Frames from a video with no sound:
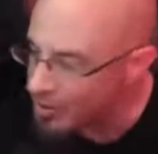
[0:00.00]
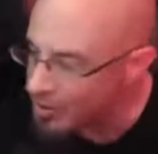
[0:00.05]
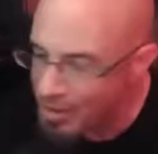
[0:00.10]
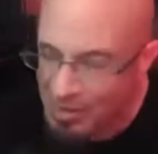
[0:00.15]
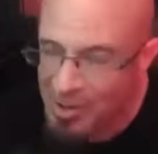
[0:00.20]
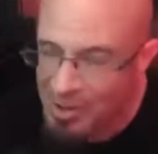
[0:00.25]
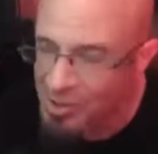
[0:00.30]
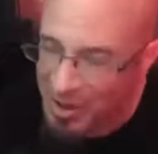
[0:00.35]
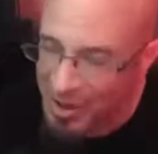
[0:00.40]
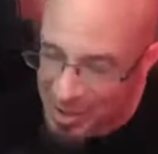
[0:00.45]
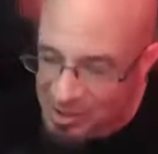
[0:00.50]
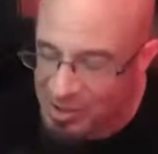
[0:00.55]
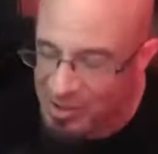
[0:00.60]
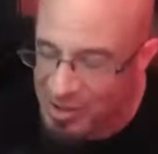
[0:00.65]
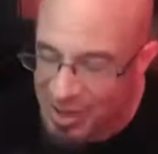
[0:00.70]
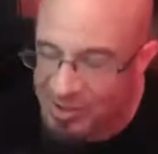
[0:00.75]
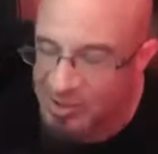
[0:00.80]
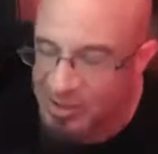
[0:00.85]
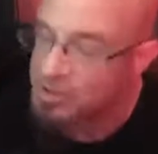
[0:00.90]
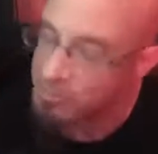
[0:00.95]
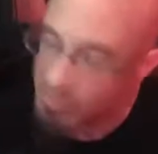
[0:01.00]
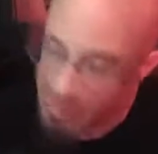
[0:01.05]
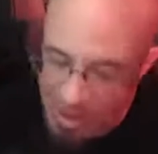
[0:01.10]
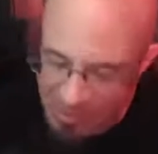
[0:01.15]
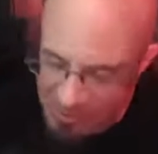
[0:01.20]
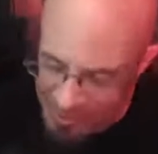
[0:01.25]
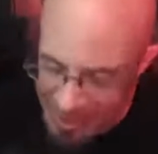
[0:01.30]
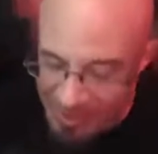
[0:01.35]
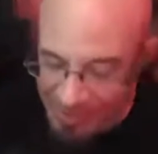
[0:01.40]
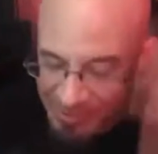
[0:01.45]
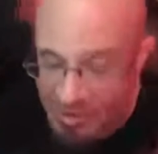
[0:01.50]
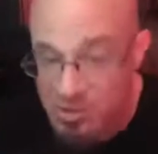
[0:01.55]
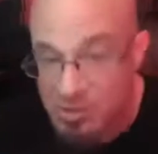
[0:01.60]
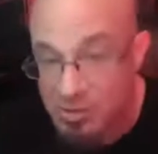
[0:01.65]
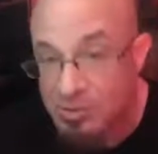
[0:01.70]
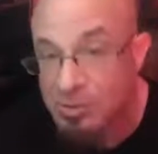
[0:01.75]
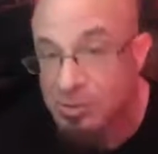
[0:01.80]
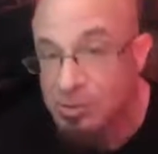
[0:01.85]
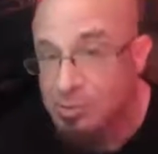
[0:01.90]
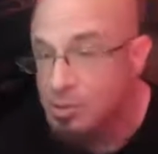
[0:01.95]
No, I actually like this. Whatever, it's
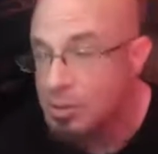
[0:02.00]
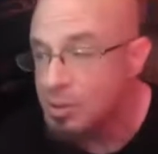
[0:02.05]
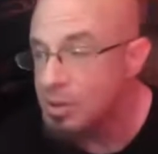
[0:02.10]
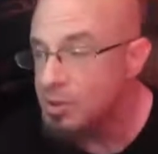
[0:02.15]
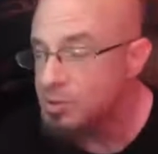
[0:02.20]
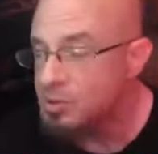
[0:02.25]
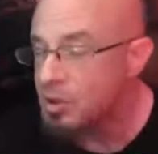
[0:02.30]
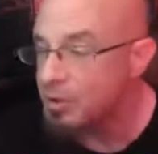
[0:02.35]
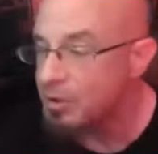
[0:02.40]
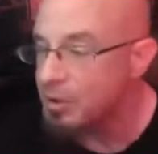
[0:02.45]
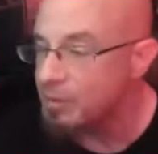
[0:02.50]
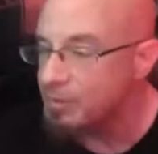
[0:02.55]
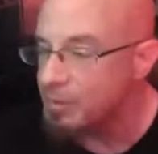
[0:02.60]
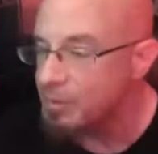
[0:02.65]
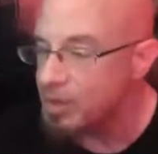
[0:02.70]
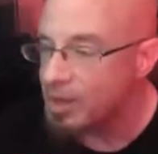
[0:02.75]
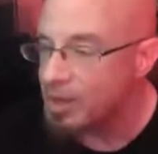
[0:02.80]
all good.